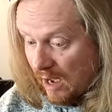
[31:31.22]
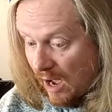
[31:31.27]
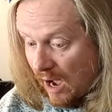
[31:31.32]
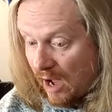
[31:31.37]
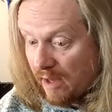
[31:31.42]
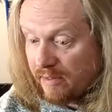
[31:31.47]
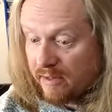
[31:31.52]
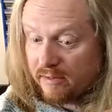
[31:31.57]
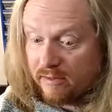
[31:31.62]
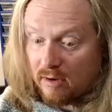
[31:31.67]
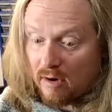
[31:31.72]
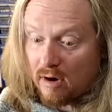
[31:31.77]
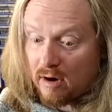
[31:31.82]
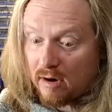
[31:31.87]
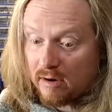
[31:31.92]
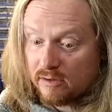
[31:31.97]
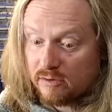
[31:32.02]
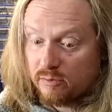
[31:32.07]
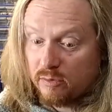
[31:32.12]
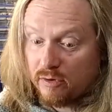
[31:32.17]
I think the
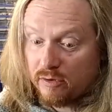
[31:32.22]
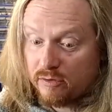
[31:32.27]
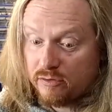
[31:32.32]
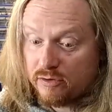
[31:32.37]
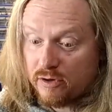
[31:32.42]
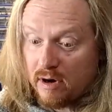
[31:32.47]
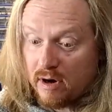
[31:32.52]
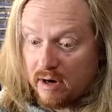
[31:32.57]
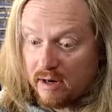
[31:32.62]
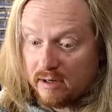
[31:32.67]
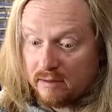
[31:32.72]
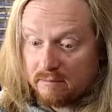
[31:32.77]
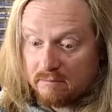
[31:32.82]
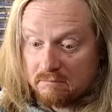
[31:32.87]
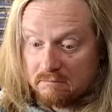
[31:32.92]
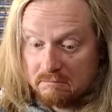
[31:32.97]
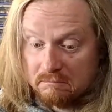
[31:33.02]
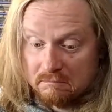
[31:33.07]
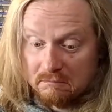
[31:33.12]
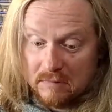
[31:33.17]
Arc is worth trying.
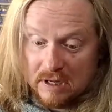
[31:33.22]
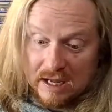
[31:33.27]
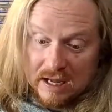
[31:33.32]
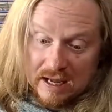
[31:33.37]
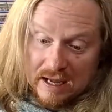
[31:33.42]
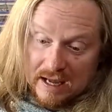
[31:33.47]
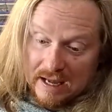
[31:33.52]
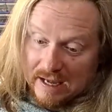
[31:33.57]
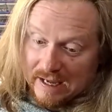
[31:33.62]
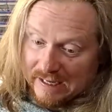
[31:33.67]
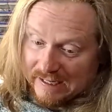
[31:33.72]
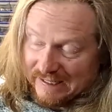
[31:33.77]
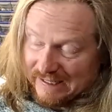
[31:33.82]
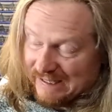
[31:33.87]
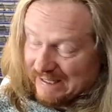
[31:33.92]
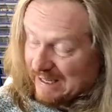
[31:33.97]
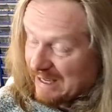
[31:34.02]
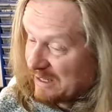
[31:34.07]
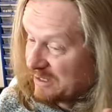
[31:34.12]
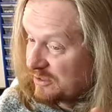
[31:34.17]

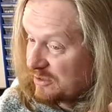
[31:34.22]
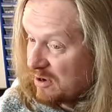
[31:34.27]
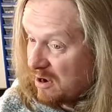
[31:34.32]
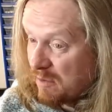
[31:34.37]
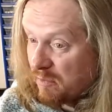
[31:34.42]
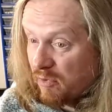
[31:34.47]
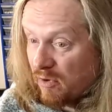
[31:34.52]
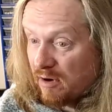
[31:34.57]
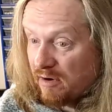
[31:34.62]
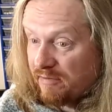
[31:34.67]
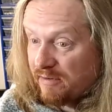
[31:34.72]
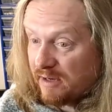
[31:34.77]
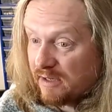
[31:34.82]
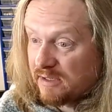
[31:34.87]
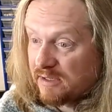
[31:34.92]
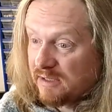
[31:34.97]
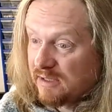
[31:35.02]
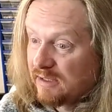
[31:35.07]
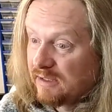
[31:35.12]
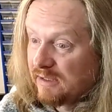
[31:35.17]
It's not
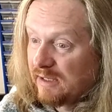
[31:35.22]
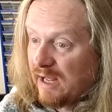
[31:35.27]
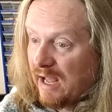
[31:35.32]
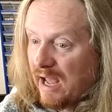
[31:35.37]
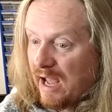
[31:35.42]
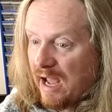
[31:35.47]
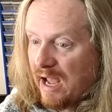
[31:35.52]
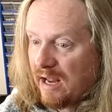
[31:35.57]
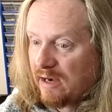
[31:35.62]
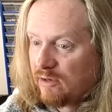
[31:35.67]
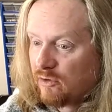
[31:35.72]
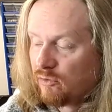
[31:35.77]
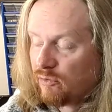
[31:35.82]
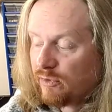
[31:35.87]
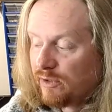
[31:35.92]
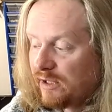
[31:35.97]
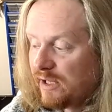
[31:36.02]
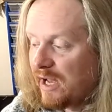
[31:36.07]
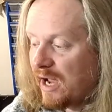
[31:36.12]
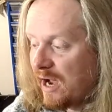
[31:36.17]
perfect, and you
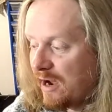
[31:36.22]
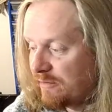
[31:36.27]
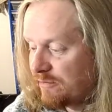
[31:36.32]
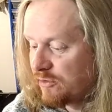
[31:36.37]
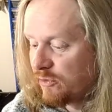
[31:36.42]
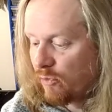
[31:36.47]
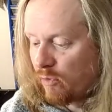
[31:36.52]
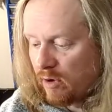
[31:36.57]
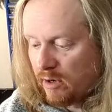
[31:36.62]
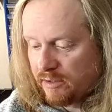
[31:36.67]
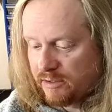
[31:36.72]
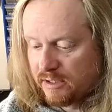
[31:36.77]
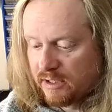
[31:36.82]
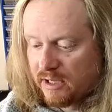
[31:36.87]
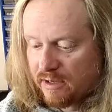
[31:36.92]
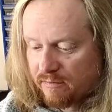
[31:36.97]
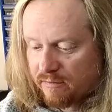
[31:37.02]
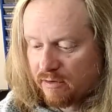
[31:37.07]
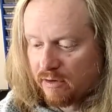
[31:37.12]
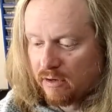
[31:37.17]
really have to want to
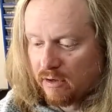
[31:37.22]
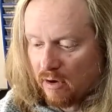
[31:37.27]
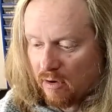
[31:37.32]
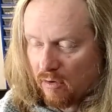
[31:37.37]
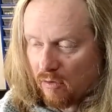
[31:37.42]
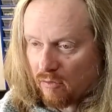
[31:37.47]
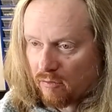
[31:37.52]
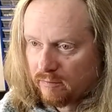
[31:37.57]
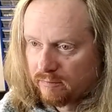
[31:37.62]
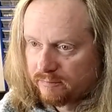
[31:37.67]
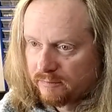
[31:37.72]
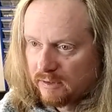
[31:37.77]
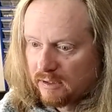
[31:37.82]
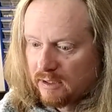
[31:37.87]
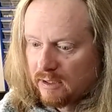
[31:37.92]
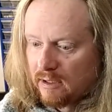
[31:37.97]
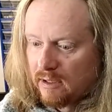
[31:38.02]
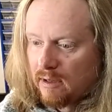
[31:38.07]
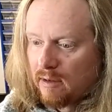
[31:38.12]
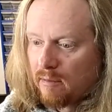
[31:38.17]
give it a go.
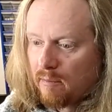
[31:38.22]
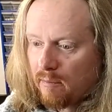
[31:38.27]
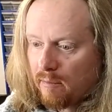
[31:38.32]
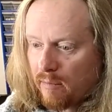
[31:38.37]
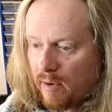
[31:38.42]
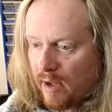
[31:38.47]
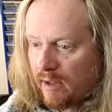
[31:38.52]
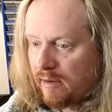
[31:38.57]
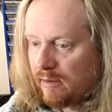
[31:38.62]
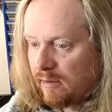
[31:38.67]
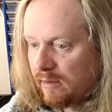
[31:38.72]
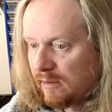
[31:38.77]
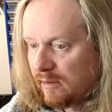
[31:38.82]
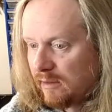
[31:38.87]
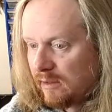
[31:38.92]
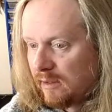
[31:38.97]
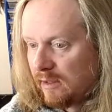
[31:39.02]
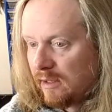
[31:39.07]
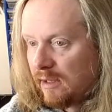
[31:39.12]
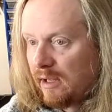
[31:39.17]
But
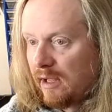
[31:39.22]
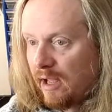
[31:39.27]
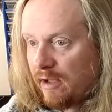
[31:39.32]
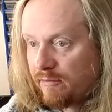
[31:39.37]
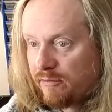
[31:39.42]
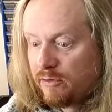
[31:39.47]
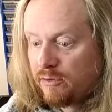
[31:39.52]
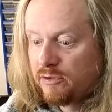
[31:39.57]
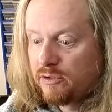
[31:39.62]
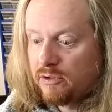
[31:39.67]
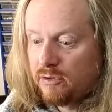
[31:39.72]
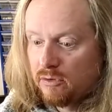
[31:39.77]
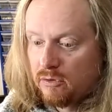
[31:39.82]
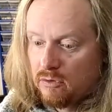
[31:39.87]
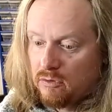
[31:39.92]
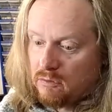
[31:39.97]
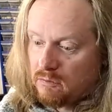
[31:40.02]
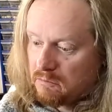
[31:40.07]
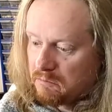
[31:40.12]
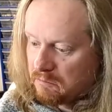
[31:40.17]
if you
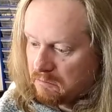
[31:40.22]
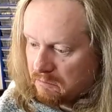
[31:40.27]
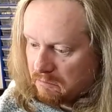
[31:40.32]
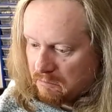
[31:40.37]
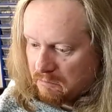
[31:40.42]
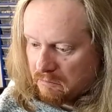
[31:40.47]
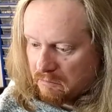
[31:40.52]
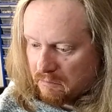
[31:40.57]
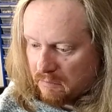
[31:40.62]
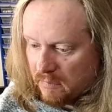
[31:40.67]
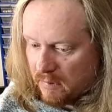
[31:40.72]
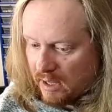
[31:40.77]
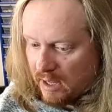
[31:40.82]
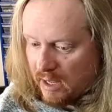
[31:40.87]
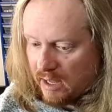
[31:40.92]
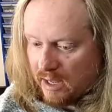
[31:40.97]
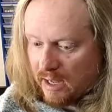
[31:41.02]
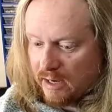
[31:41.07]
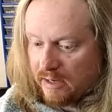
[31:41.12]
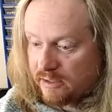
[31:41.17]
do,
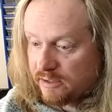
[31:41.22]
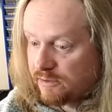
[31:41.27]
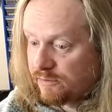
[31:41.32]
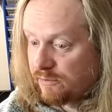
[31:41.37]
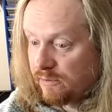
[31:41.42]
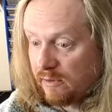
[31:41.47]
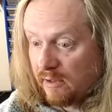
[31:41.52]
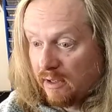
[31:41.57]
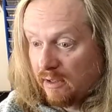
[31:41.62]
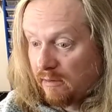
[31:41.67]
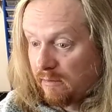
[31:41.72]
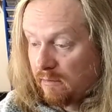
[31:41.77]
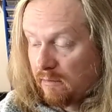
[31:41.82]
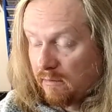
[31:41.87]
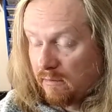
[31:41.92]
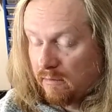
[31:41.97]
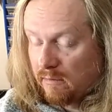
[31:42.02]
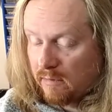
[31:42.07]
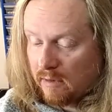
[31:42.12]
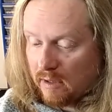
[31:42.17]
it is
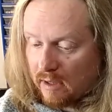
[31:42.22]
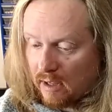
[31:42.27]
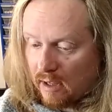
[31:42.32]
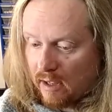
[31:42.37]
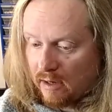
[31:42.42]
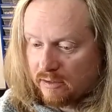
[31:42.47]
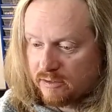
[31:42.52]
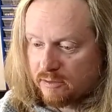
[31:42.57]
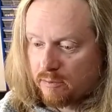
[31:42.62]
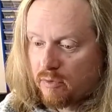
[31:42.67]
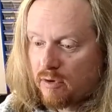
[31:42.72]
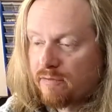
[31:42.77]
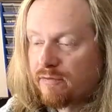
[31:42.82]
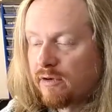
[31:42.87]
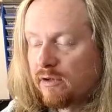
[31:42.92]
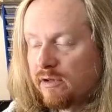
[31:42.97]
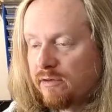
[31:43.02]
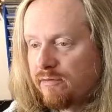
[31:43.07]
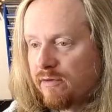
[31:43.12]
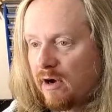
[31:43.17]
a
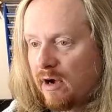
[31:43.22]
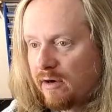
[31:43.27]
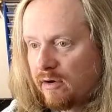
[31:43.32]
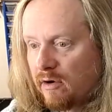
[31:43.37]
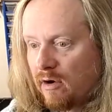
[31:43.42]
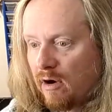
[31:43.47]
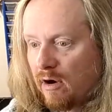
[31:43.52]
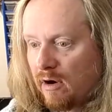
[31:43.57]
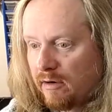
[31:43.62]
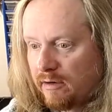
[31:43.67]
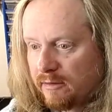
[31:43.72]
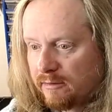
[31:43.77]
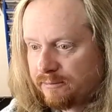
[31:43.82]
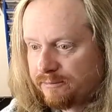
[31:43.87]
perfectly fine card.